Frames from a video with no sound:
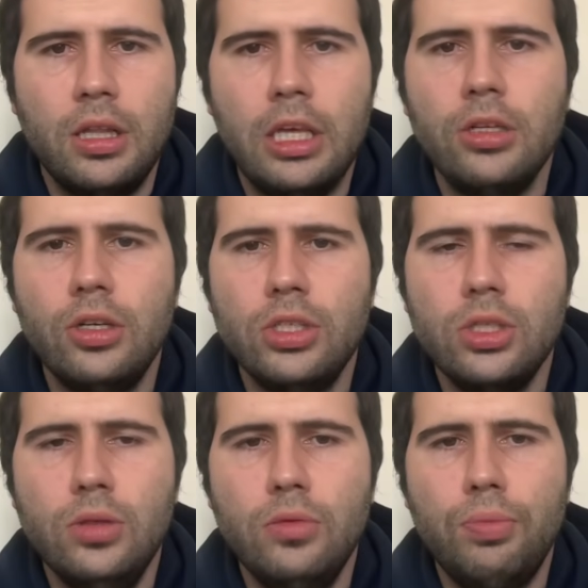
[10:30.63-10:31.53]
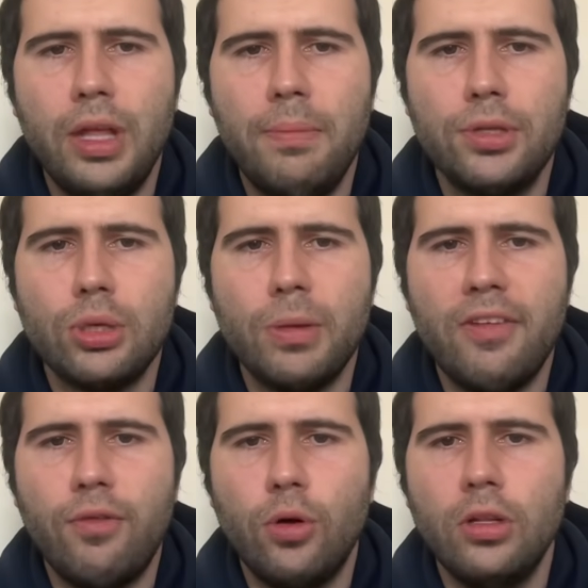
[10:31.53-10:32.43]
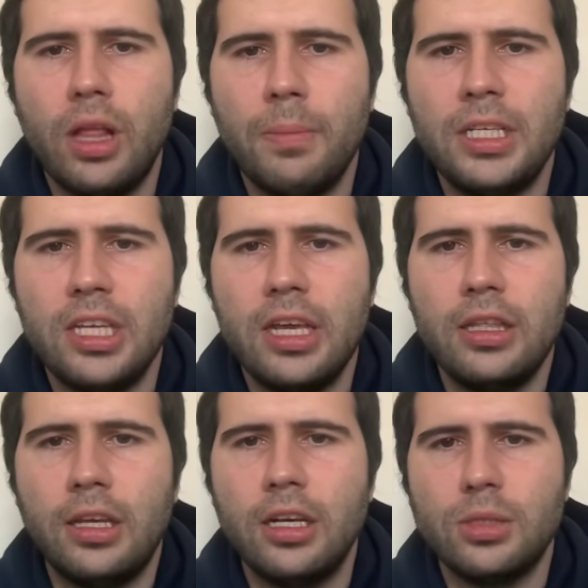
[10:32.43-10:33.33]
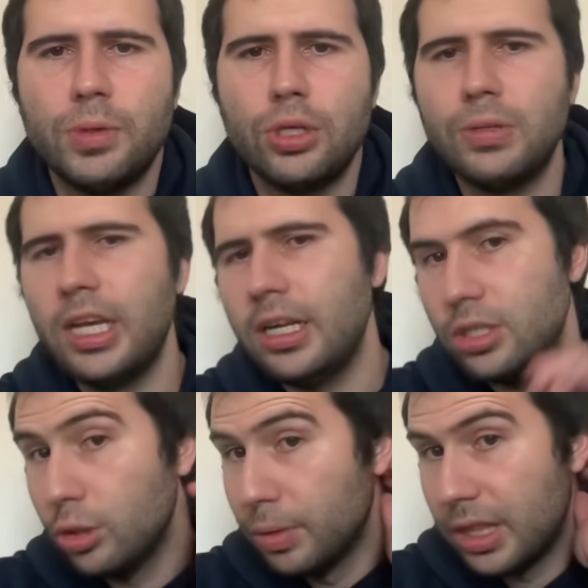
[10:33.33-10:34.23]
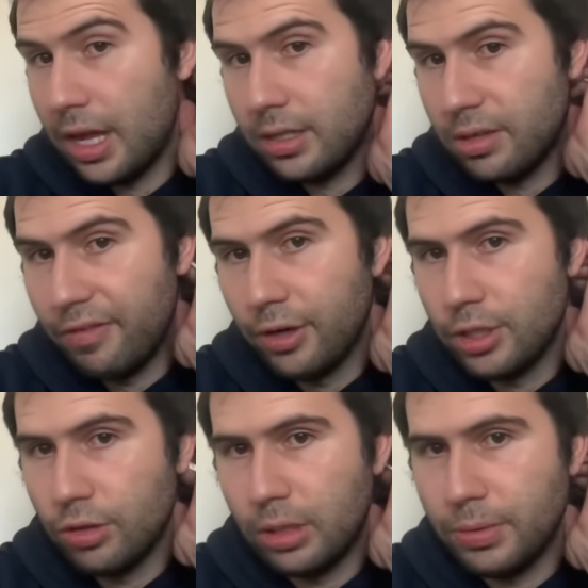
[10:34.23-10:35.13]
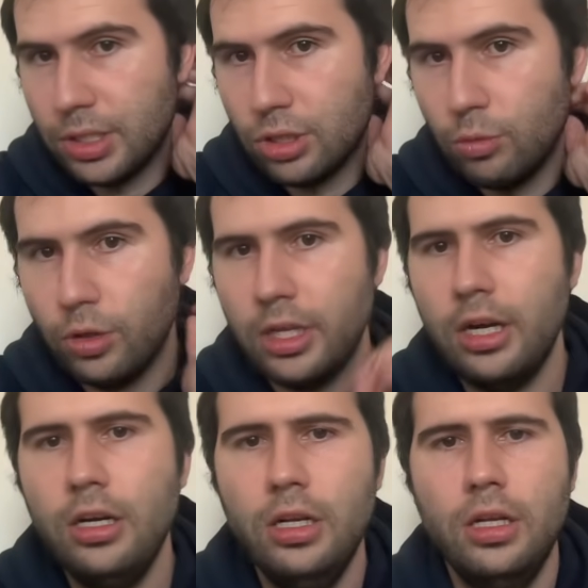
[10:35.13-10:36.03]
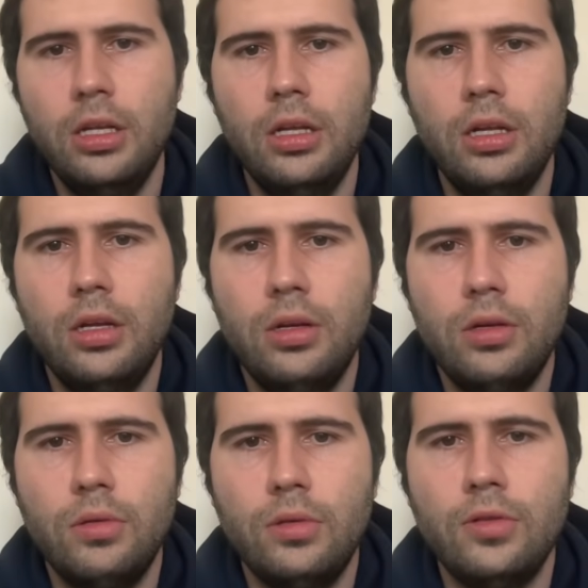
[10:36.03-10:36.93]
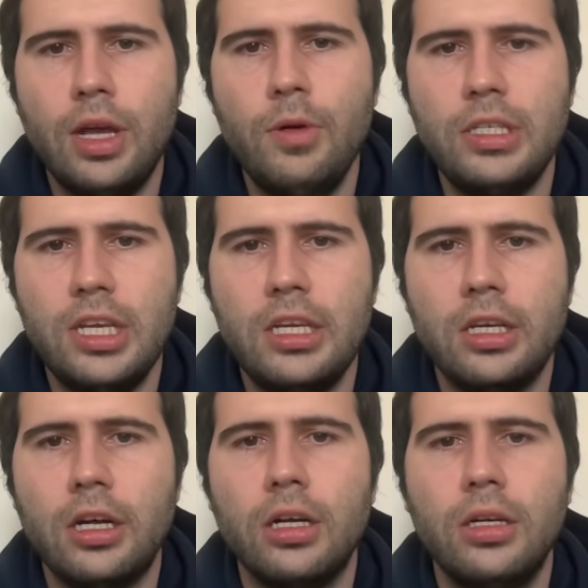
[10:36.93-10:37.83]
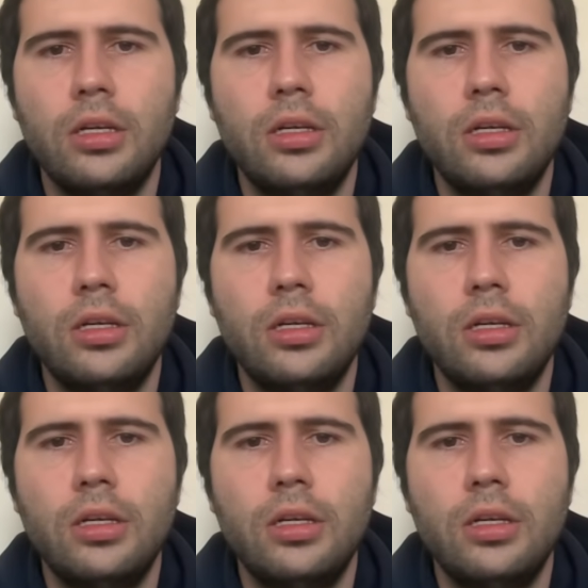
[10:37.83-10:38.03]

He could also play bishop e4, let me take, and then get his bishop to a2, but that's a very tricky position. Well, there? Well, no, now I take here.